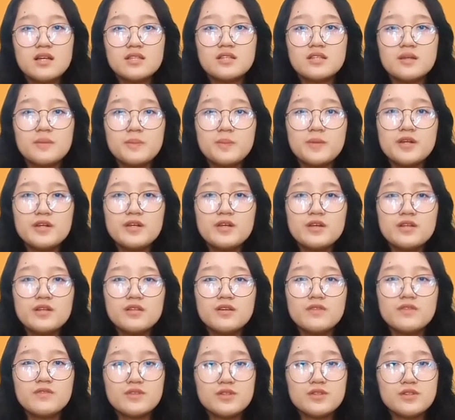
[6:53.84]
The
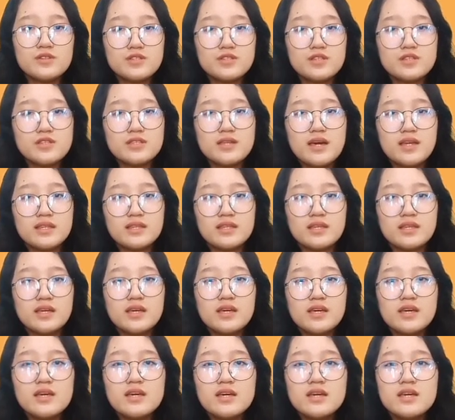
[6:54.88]
period of new
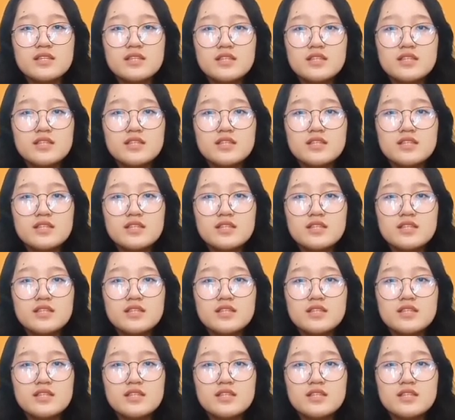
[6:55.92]
society.